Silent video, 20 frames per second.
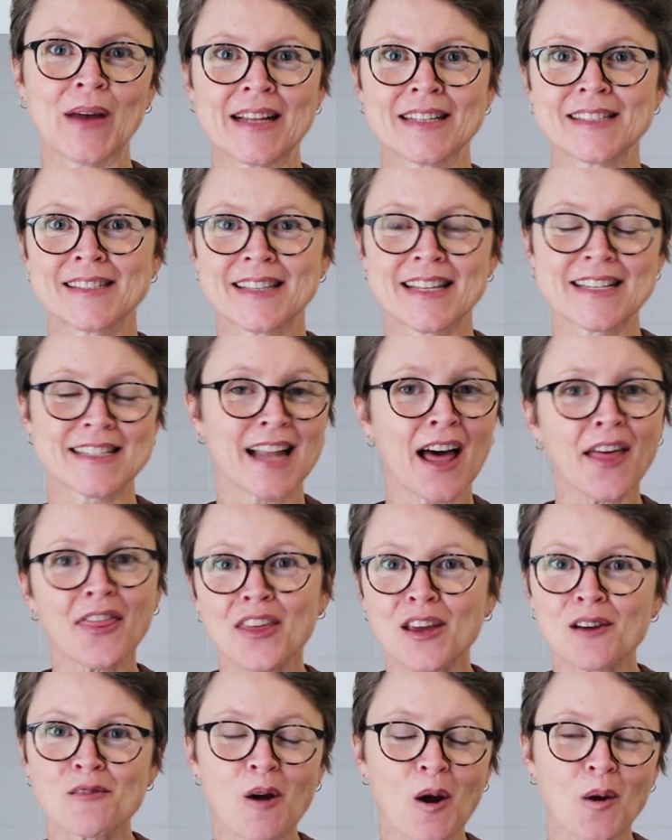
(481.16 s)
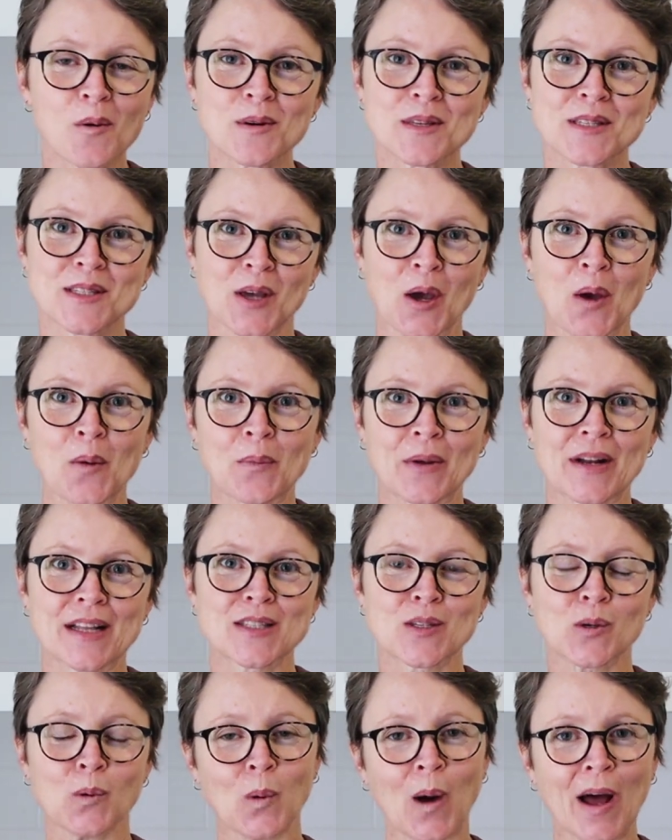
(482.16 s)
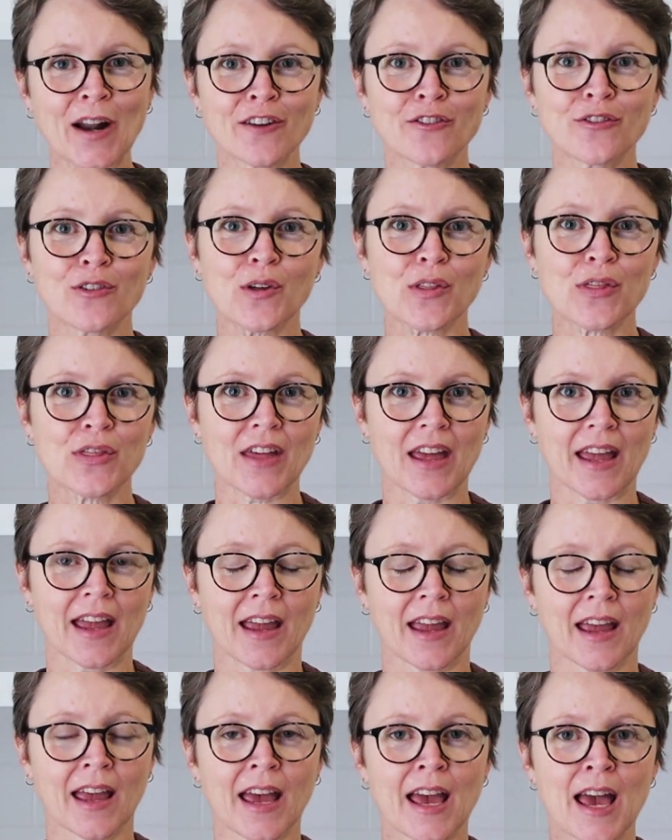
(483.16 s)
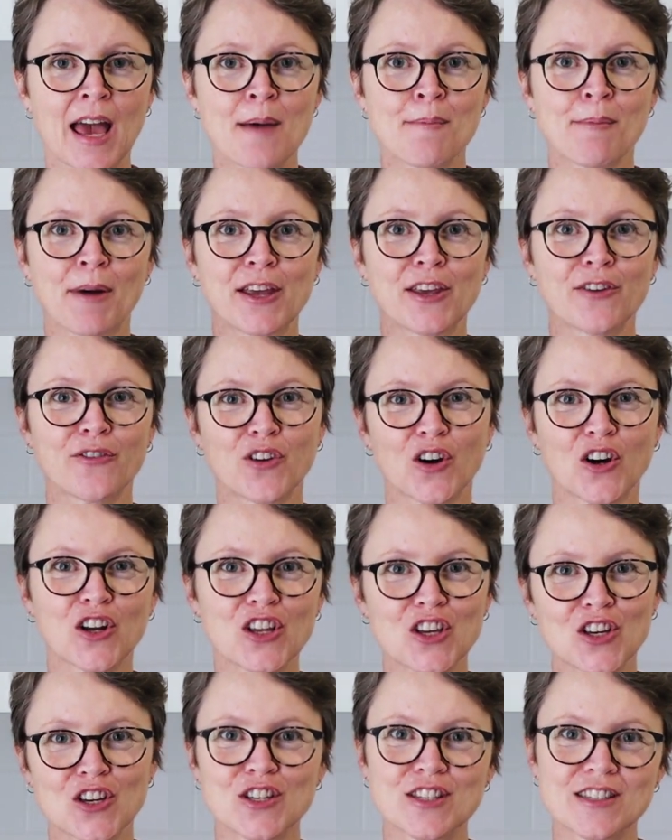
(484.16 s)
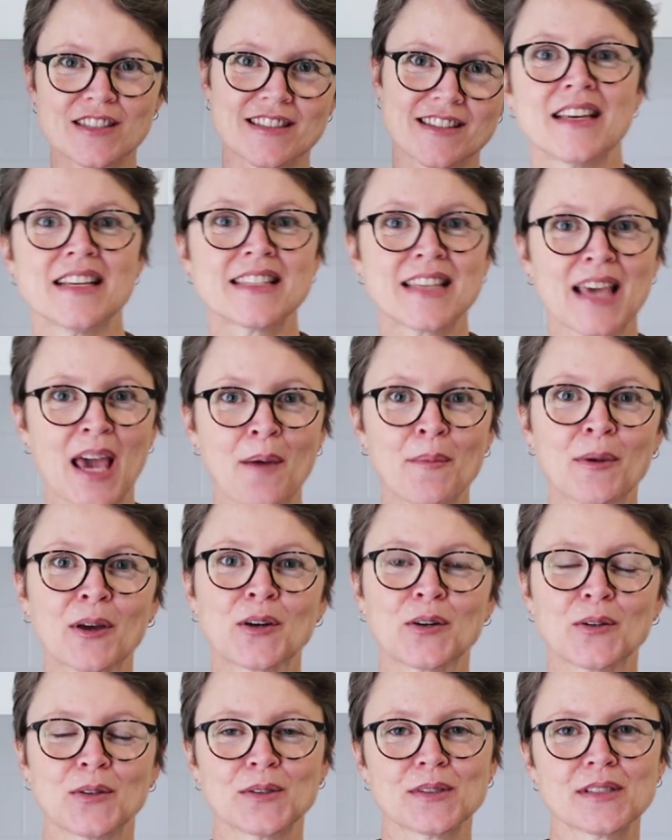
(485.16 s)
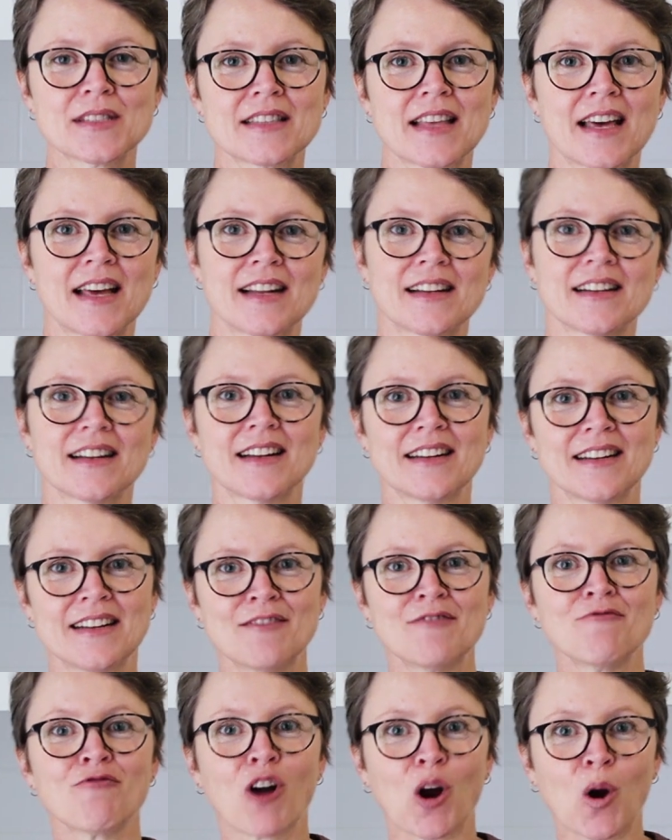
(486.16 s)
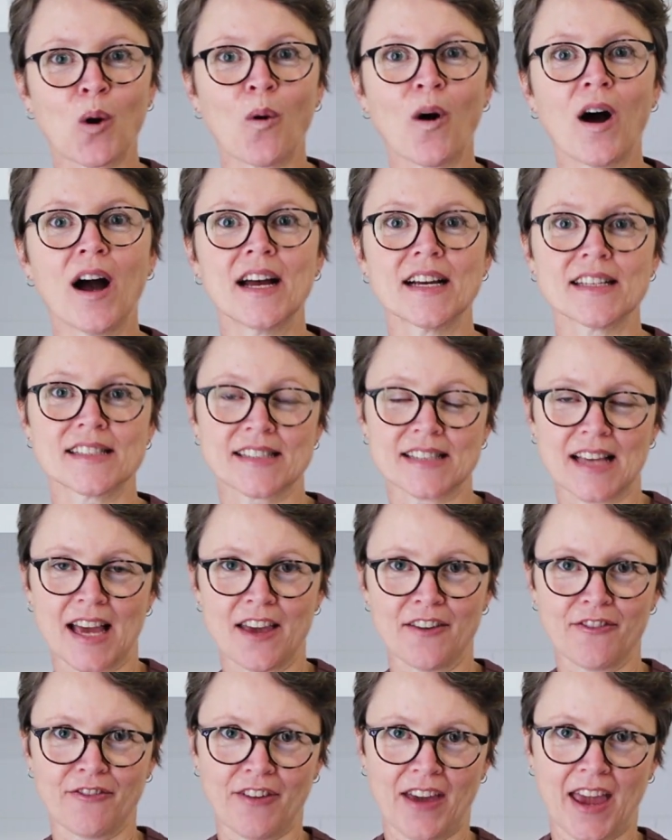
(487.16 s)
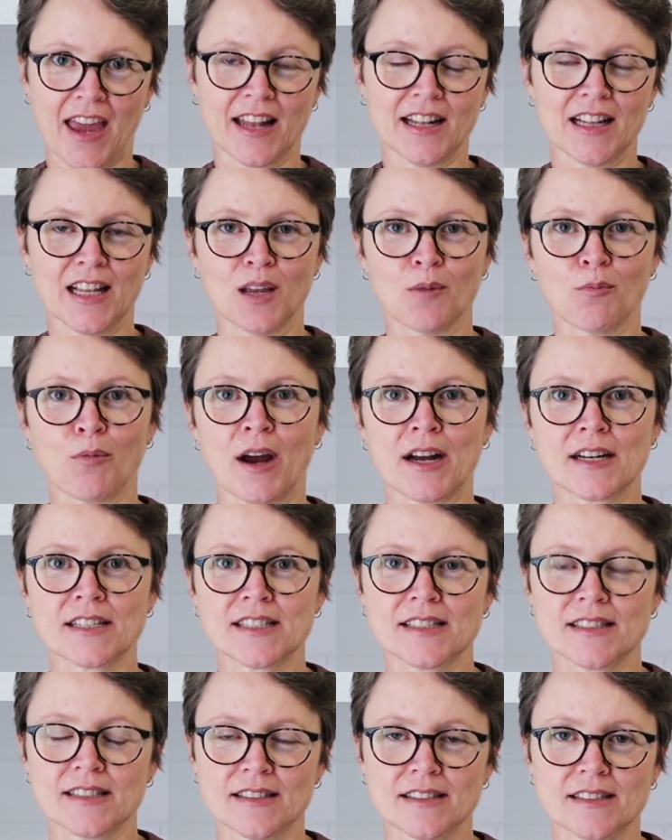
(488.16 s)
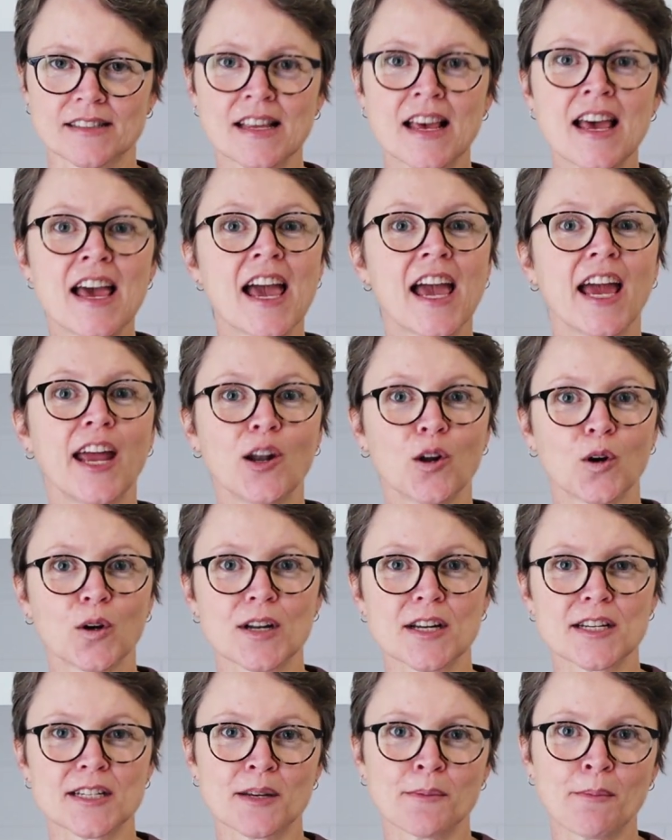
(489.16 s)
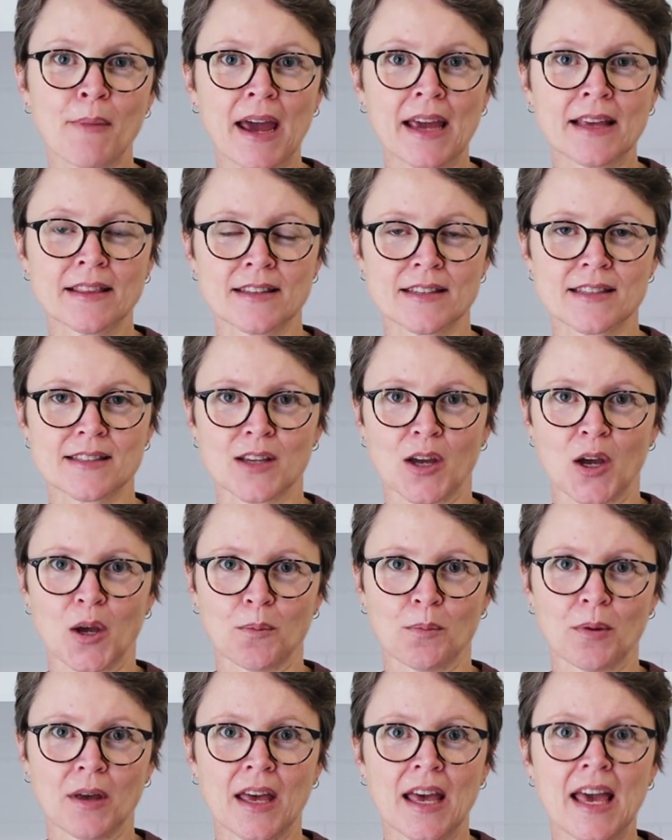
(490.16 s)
and there's nothing wrong with soap and it's a wonderful thing, but you've got to use these chemicals that require safe handling practices in order to make the soap.